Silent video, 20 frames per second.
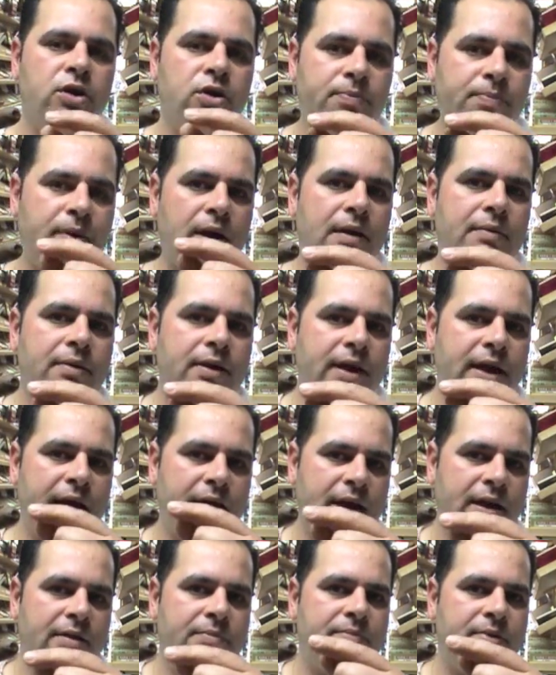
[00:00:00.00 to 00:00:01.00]
you probably
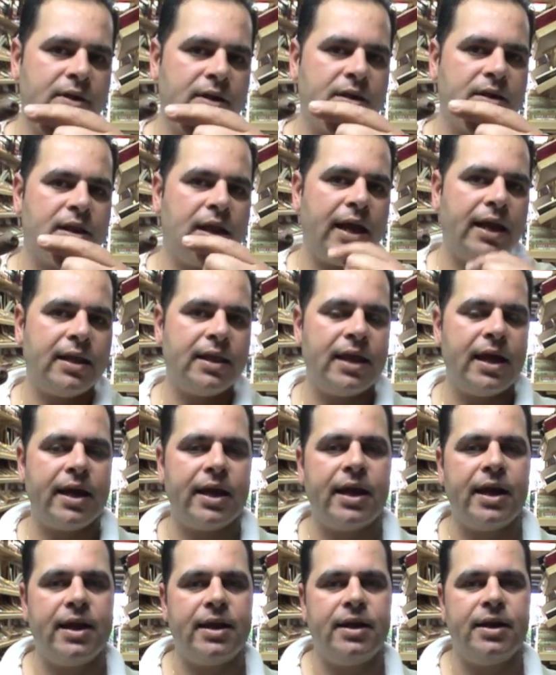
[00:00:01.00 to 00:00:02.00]
can build like
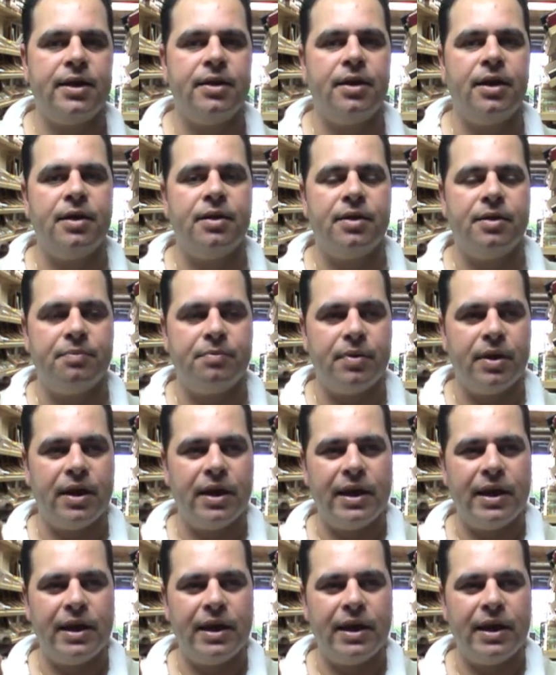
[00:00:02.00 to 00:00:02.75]
that kind of